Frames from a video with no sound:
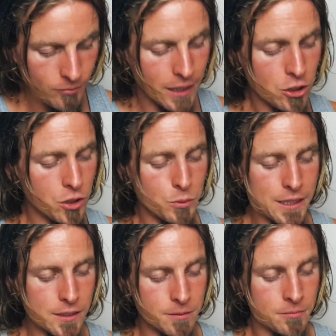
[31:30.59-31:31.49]
Another
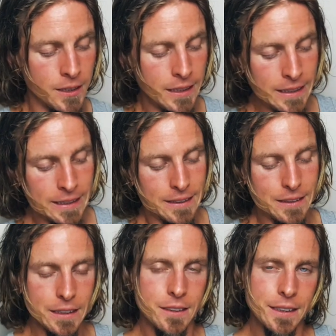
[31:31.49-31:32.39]
reason,
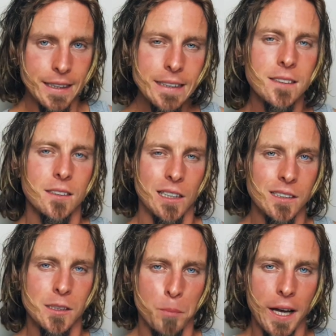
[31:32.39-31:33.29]
the insulin
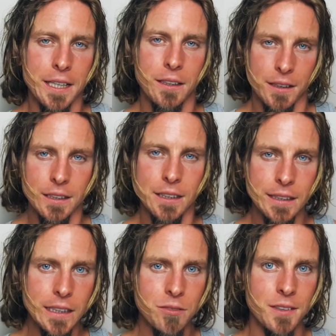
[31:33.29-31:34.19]
spike in
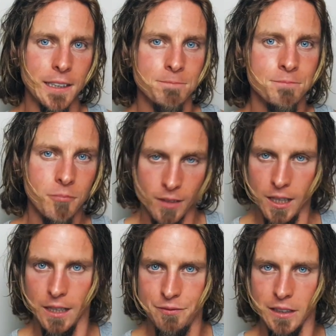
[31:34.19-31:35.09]
the evening
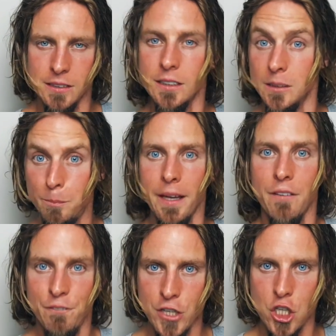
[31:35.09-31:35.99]
I feel is
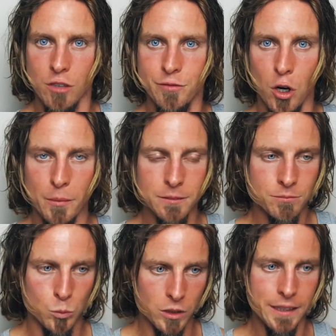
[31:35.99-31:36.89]
beneficial for me.
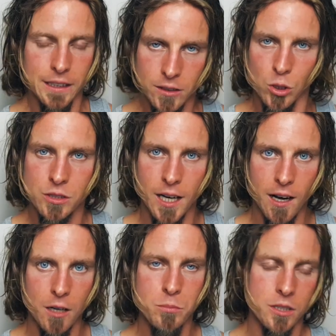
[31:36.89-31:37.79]
When I eat those
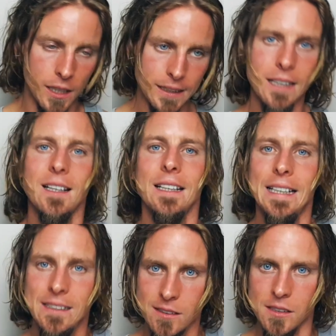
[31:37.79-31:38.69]
carbs, I'll get that
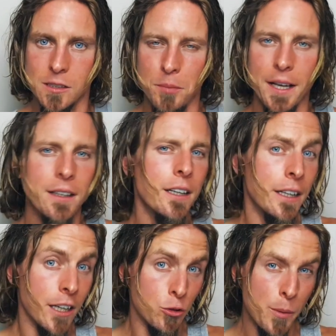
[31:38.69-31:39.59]
insulin spike.
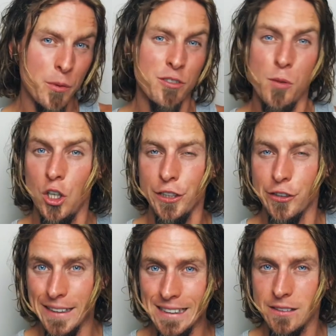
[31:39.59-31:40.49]
Remember from
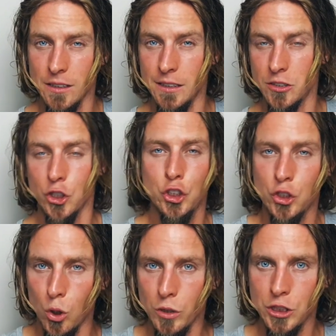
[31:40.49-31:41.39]
earlier, insulin is a
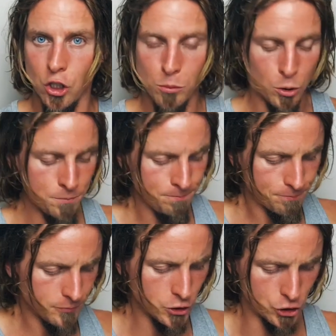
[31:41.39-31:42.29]
storage hormone.
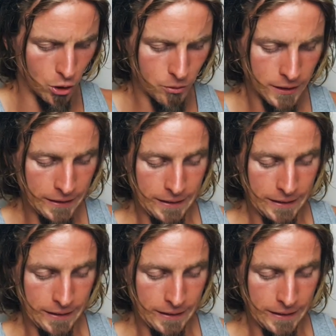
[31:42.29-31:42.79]
So